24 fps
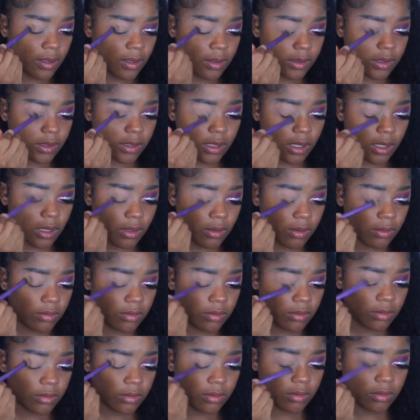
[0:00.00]
So
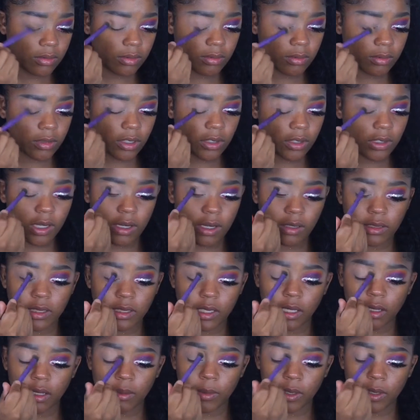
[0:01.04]
what do you guys
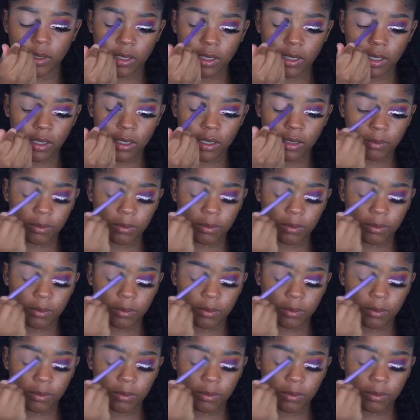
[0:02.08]
think about that?